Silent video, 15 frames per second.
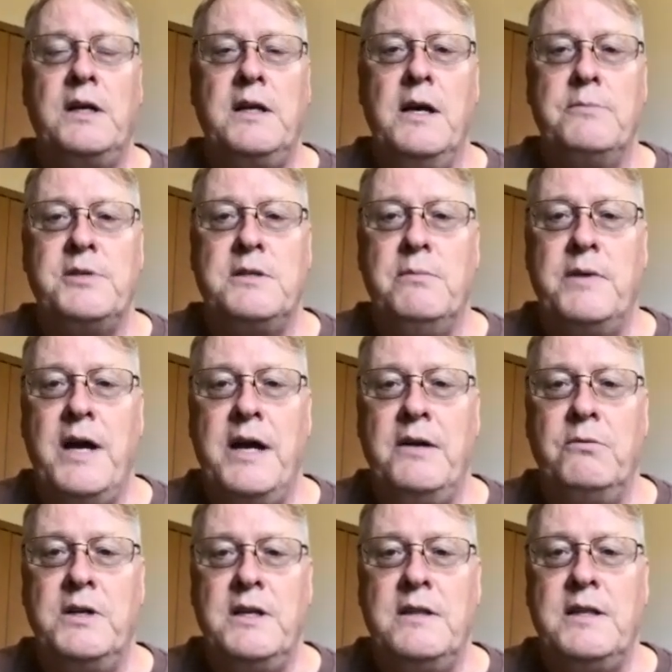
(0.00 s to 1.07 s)
comes to mind
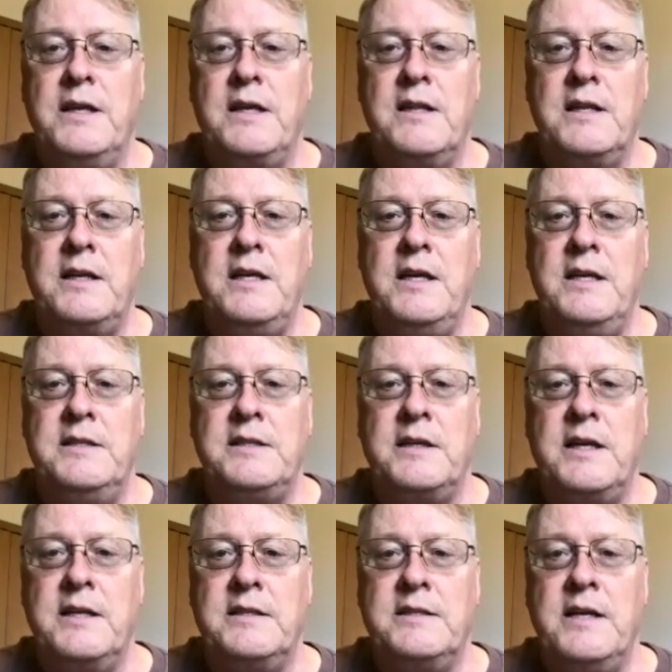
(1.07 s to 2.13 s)
when you think of the keys
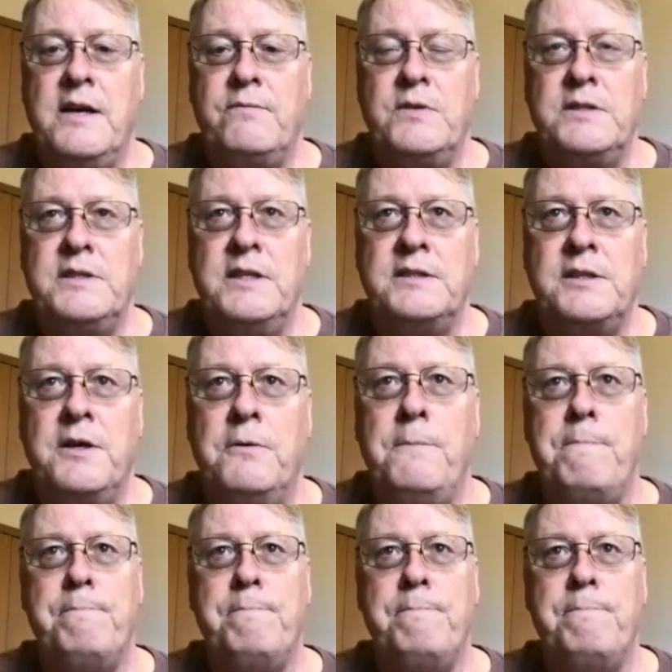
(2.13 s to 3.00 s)
against San Francisco?